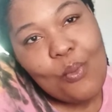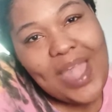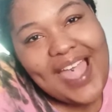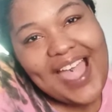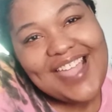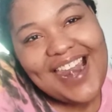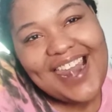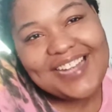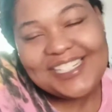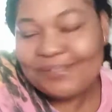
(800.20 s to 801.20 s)
How y'all
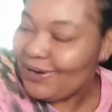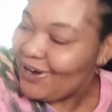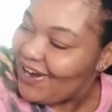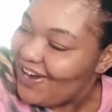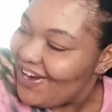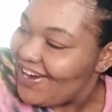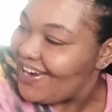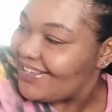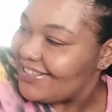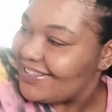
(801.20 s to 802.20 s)
like this purse?
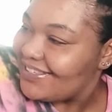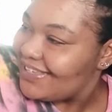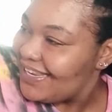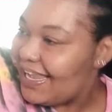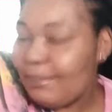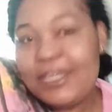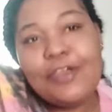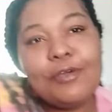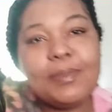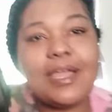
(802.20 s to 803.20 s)
purse let me
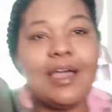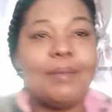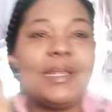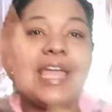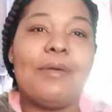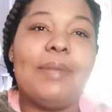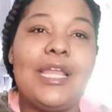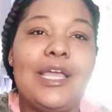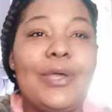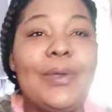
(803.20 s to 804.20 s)
know be comment down
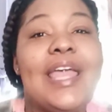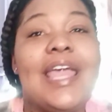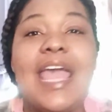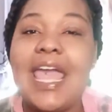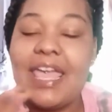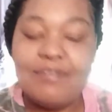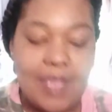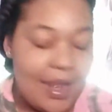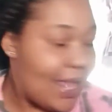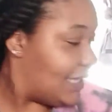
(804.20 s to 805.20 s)
below if
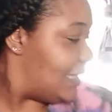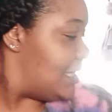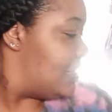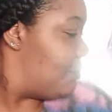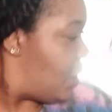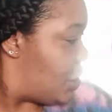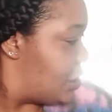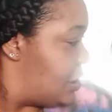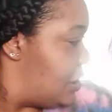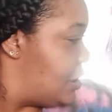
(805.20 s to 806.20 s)
y'all like these
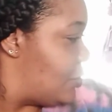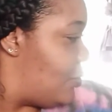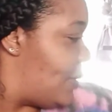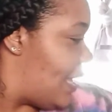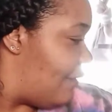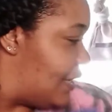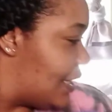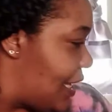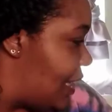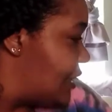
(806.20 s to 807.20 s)
purses or whatever the case